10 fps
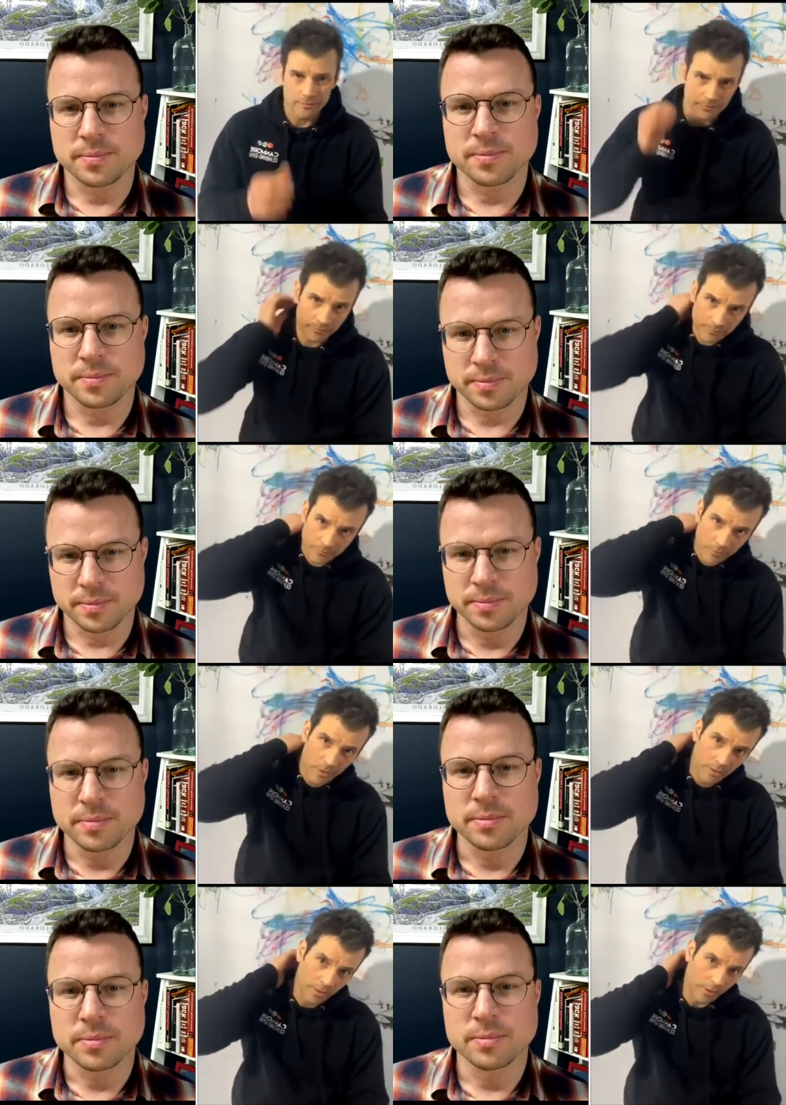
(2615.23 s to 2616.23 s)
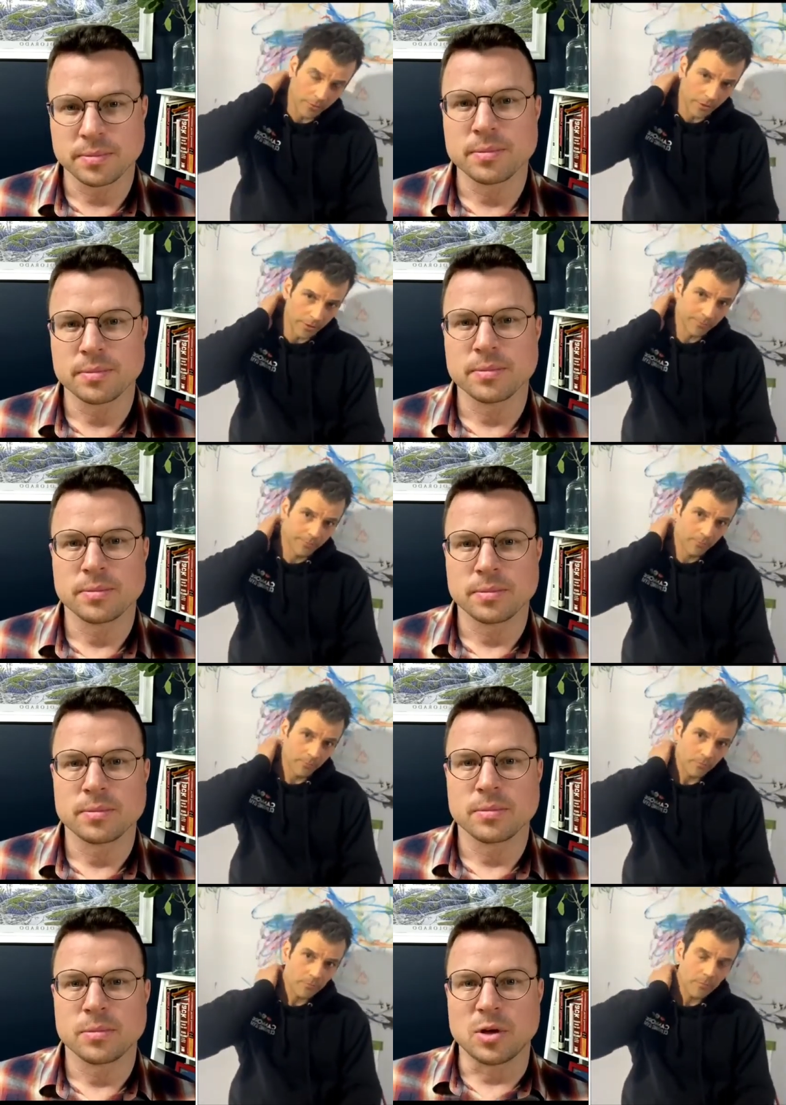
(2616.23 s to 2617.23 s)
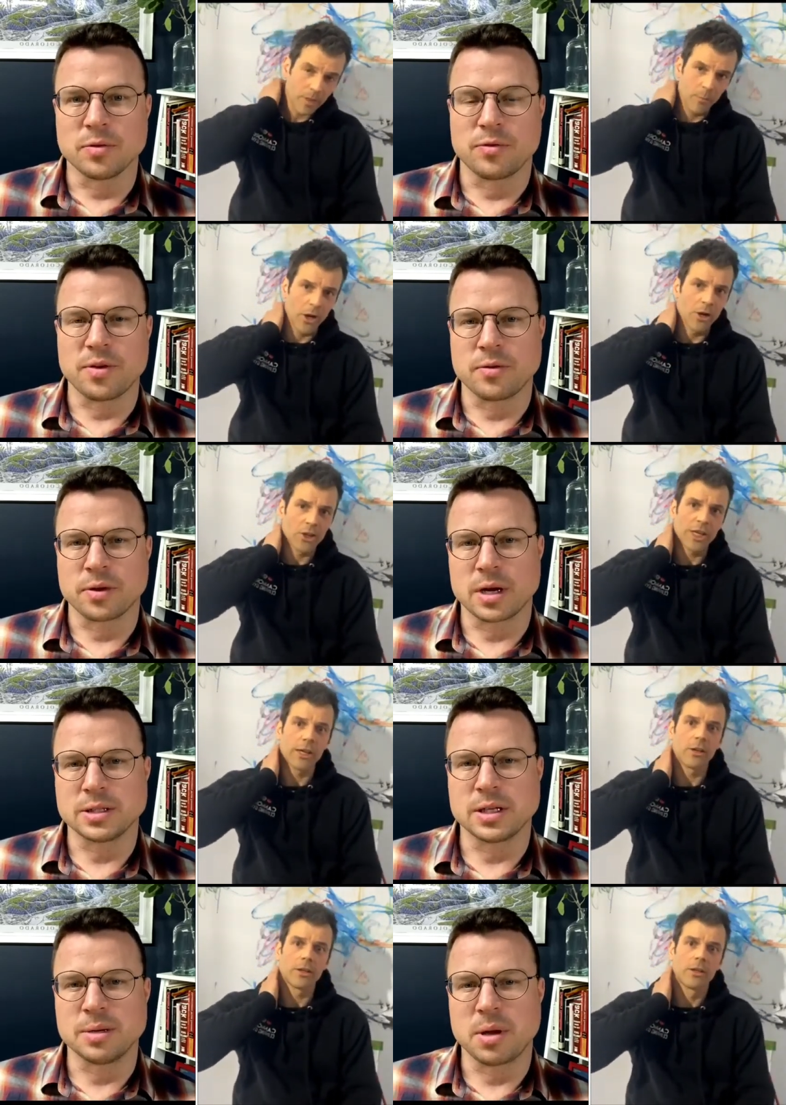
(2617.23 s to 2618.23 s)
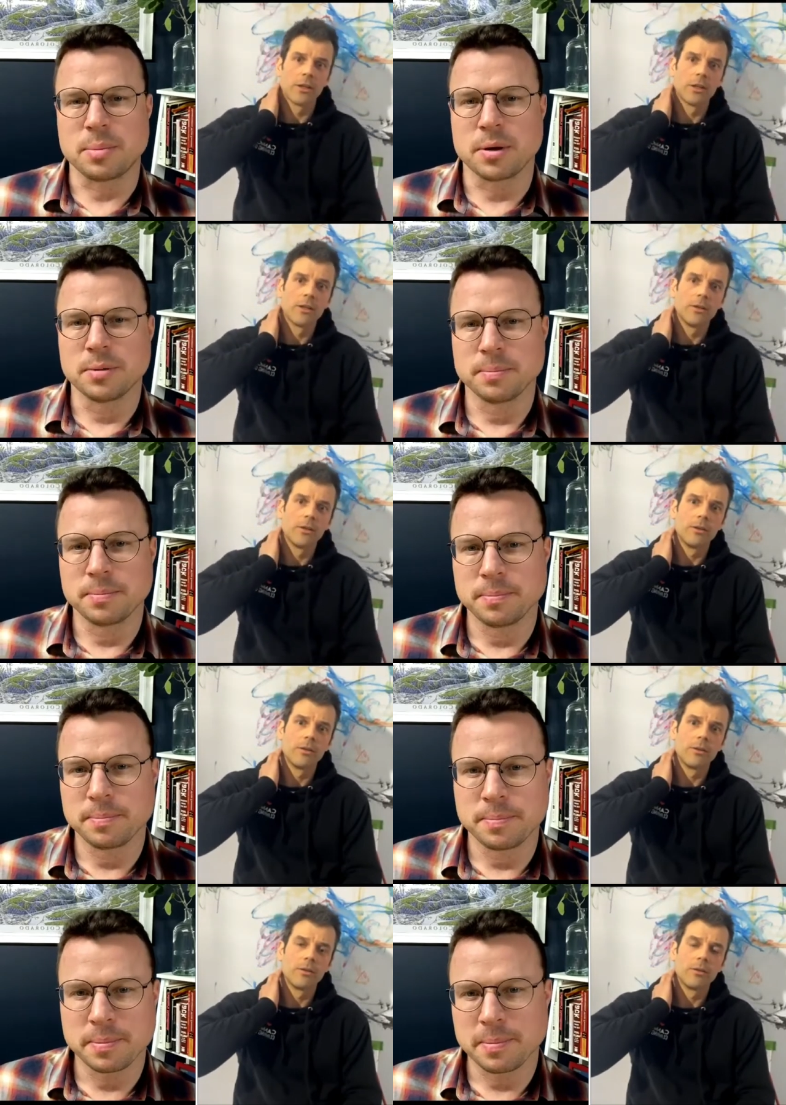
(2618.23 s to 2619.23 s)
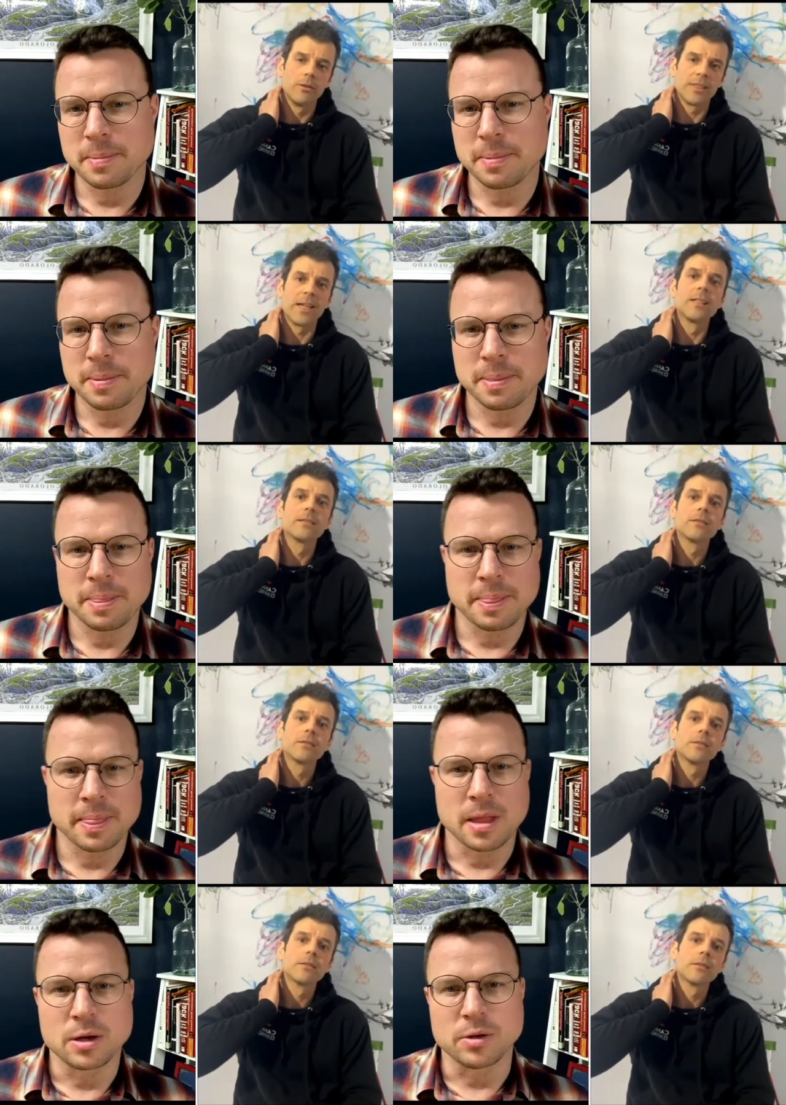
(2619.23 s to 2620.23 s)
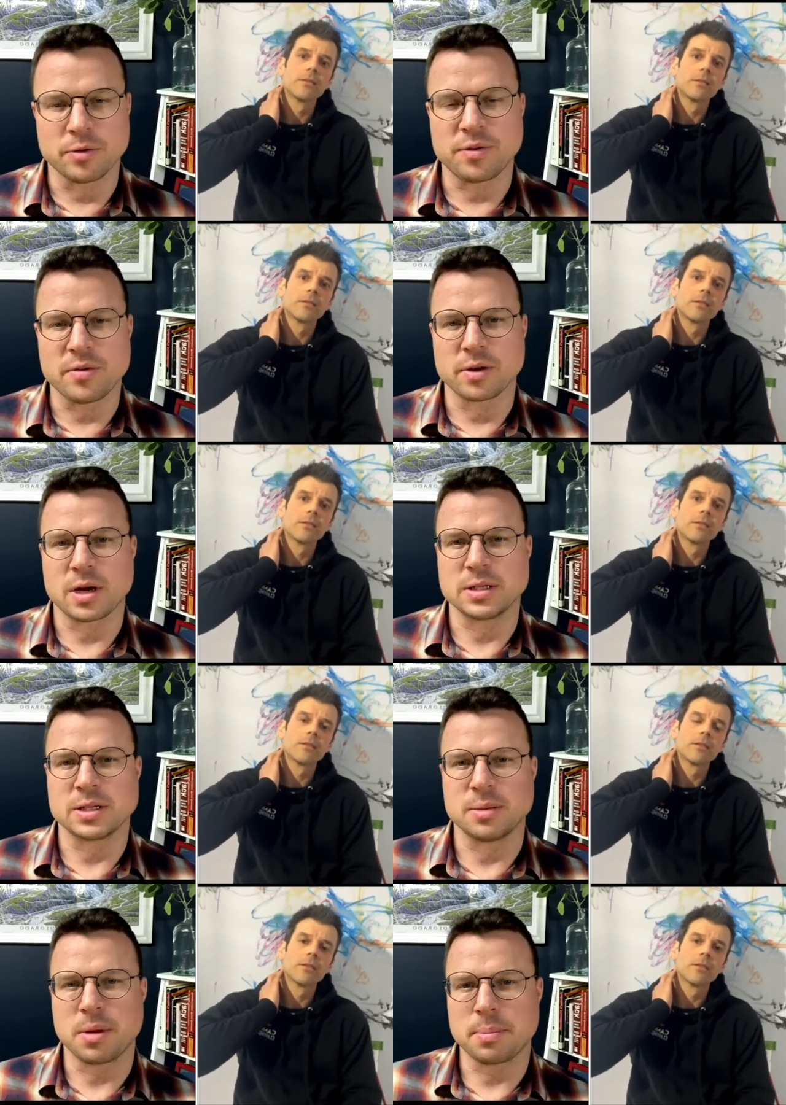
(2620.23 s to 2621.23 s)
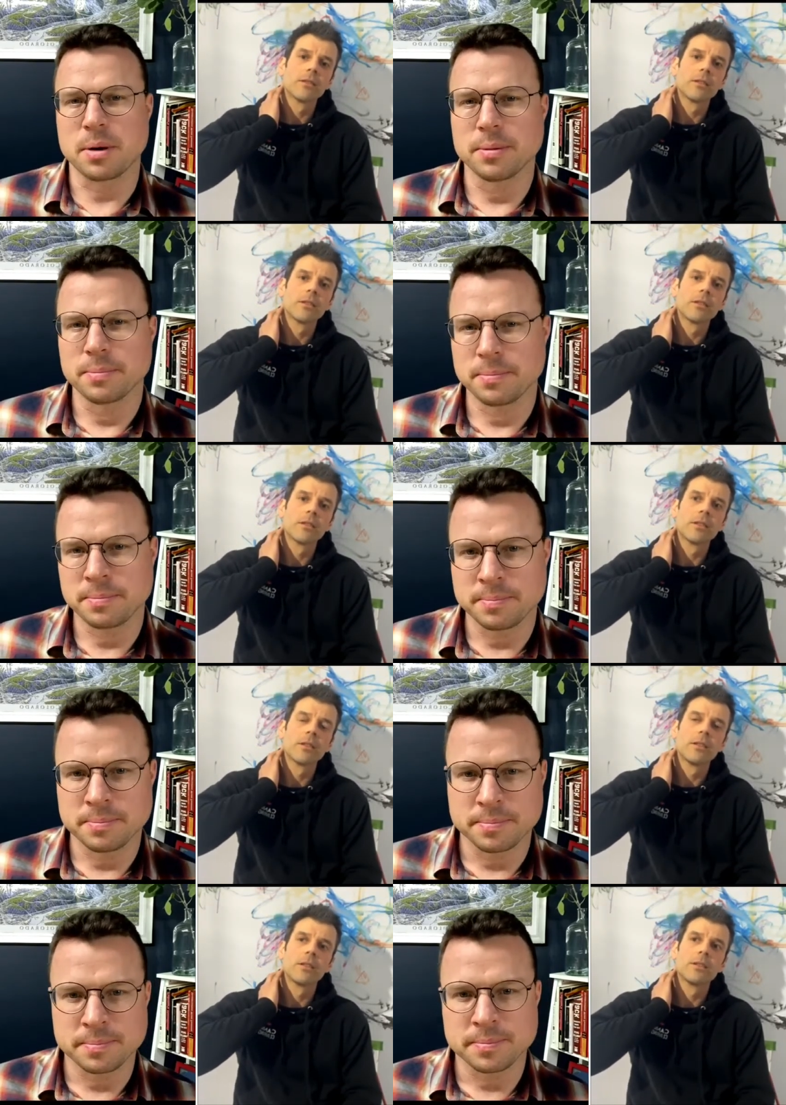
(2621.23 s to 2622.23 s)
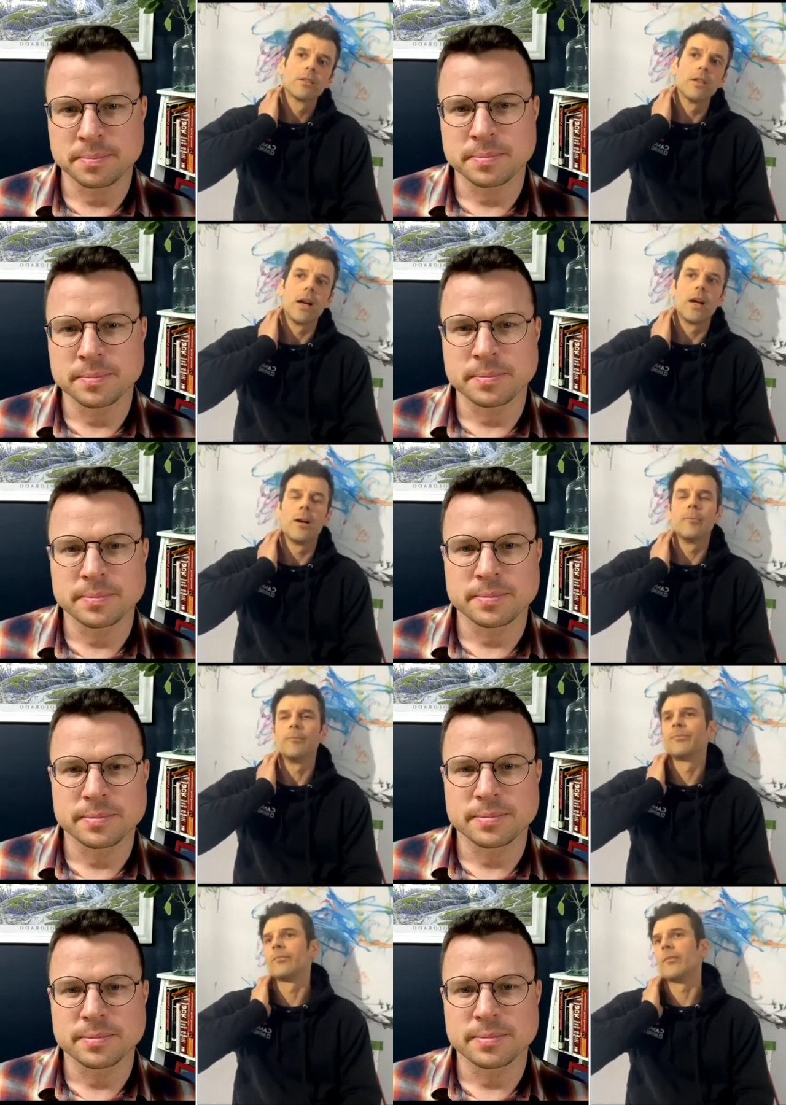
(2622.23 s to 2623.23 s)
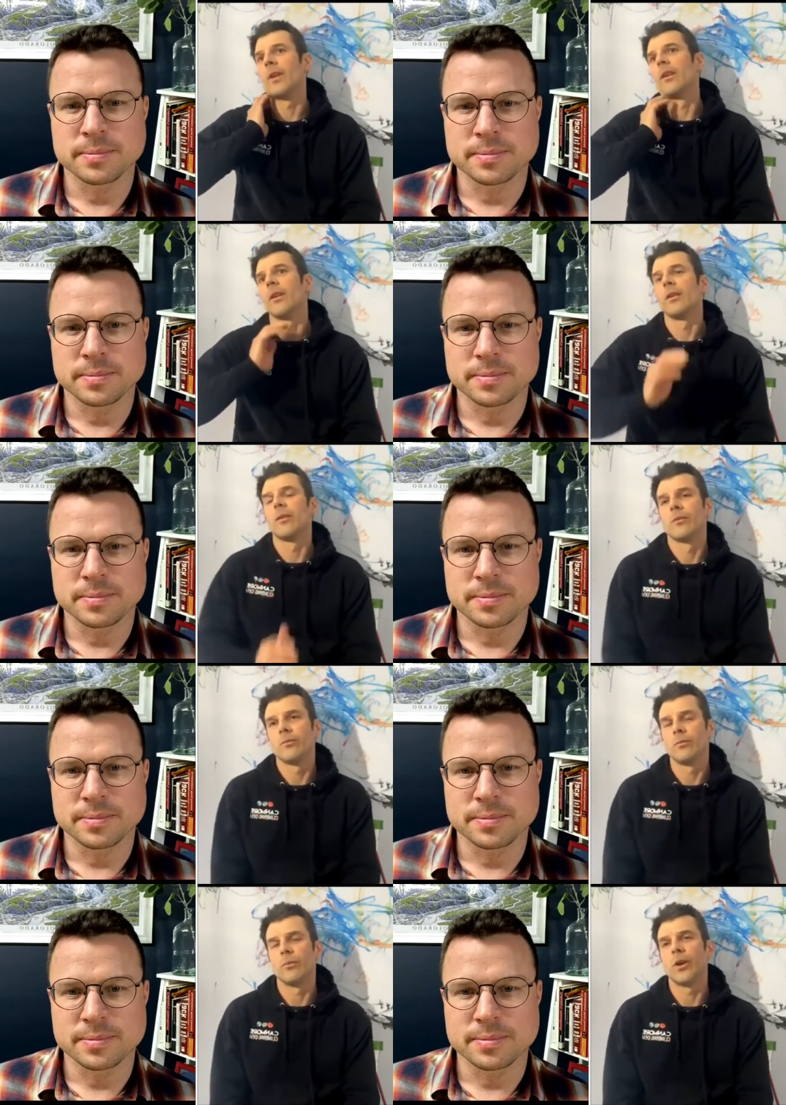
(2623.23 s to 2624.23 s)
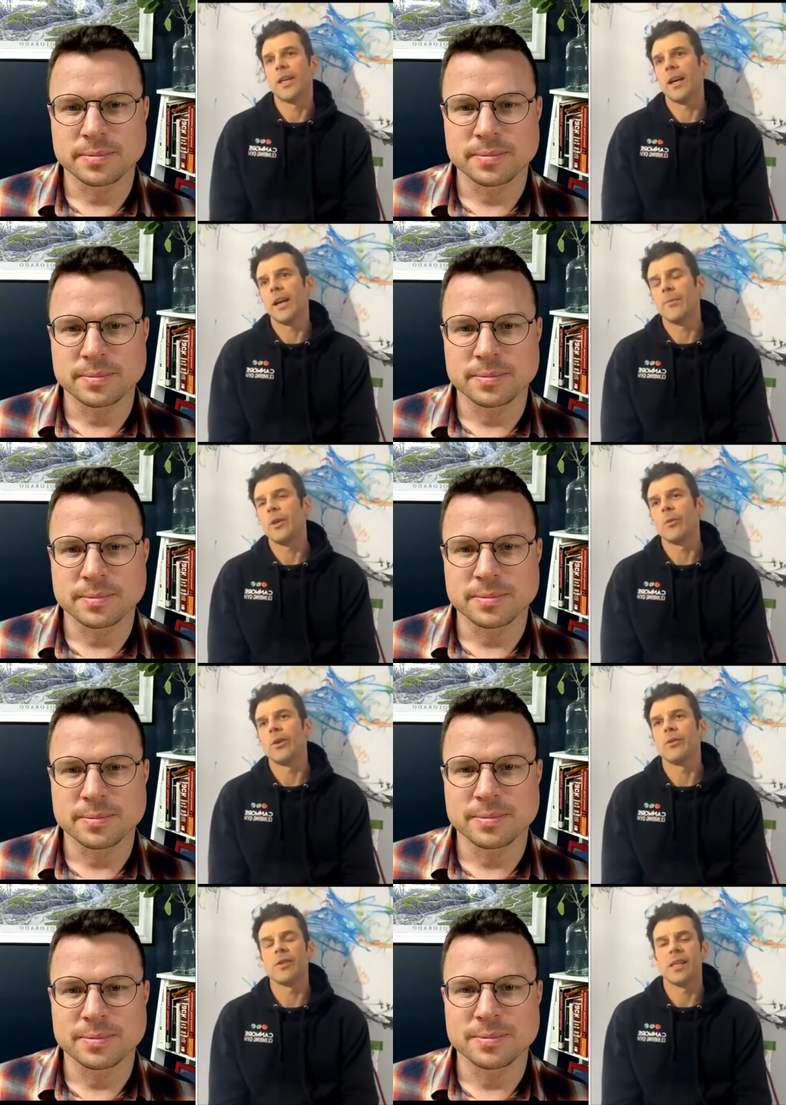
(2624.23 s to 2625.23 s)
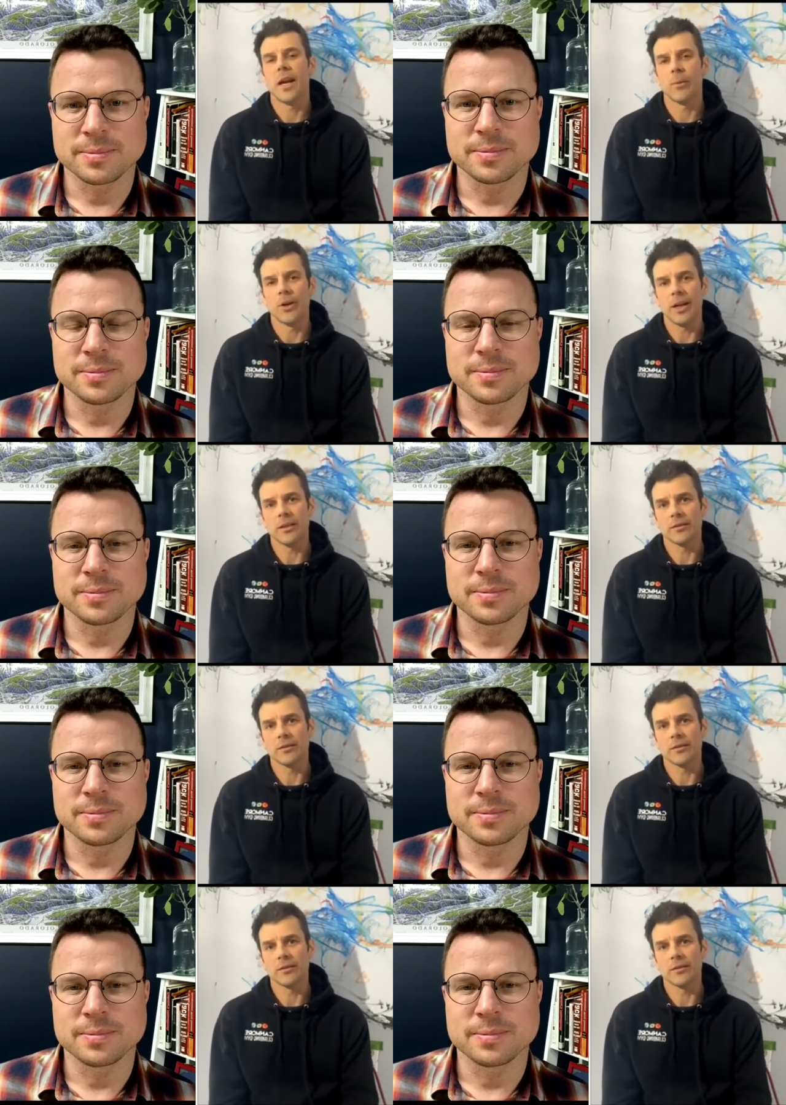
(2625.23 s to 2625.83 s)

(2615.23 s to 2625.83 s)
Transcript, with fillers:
Speaker 1: Definitely. Do you have a but favorite? I'll... what's that? Do
Speaker 2: you have a favorite kind of sandpaper?
Speaker 1: Um, well, yeah, I mean, we use the Abernet